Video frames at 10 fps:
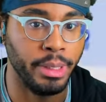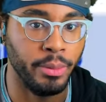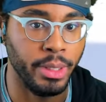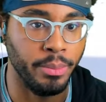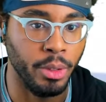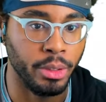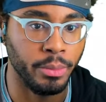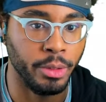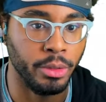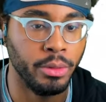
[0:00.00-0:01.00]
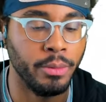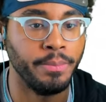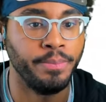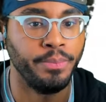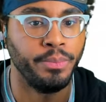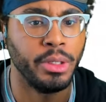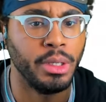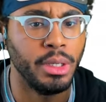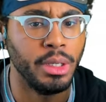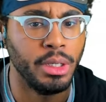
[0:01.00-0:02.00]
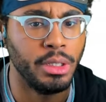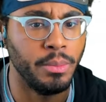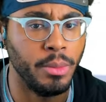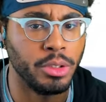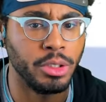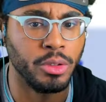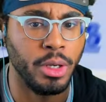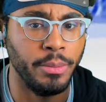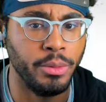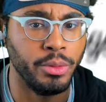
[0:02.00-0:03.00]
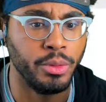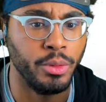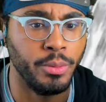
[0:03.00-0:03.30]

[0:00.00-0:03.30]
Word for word: when they bought them, though. The most subscribed YouTube